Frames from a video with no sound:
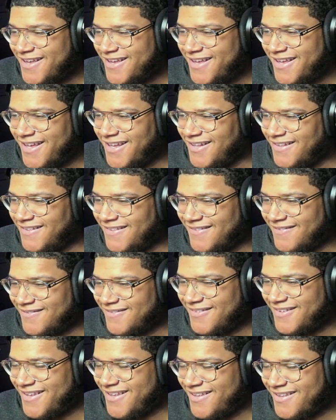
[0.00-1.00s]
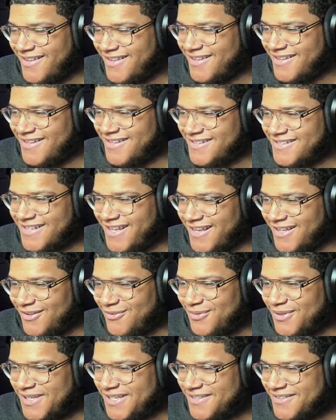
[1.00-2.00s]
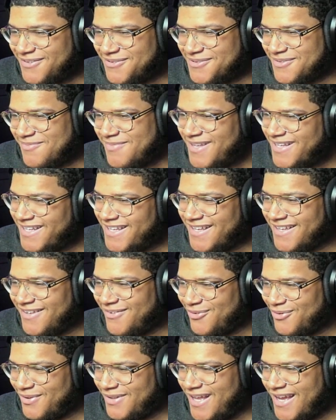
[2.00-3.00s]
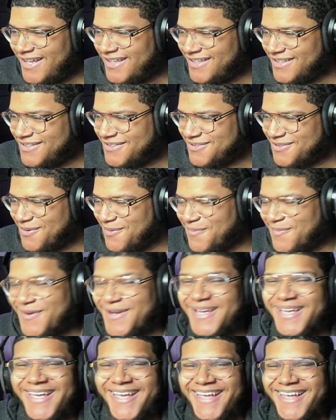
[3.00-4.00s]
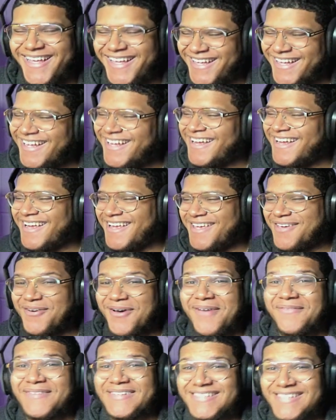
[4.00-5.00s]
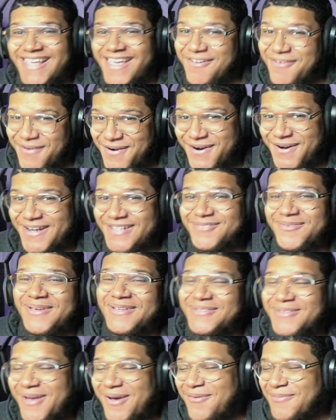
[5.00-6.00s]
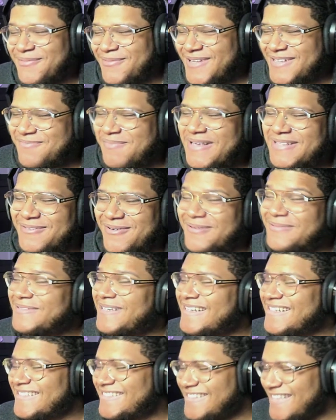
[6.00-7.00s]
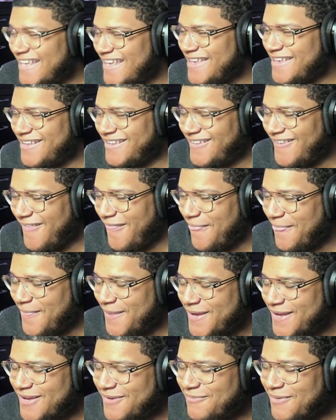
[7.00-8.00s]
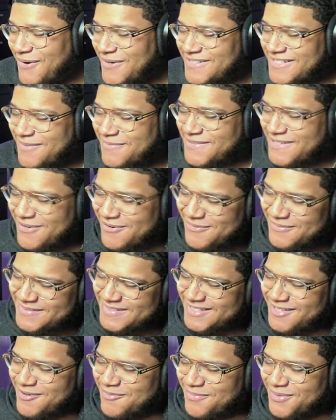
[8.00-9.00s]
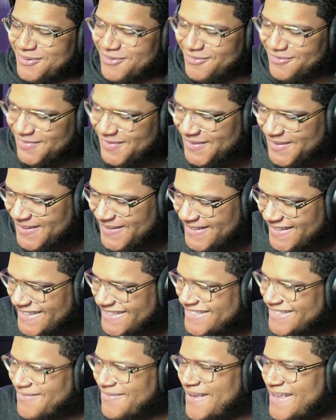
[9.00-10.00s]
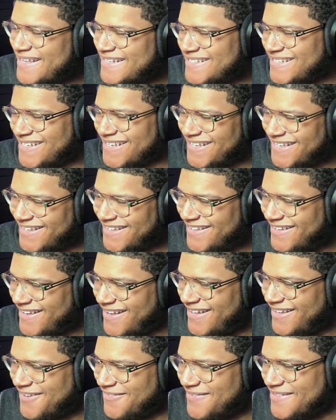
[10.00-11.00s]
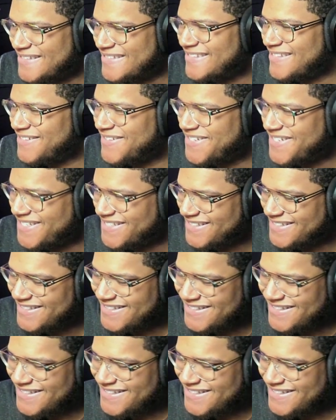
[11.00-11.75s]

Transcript: and it's like Lula or something like that, or Lila or something. He gonna have to save her. That's basically what I'm trying to say, bro. This episode was so beautiful. It's amazing. I love this series.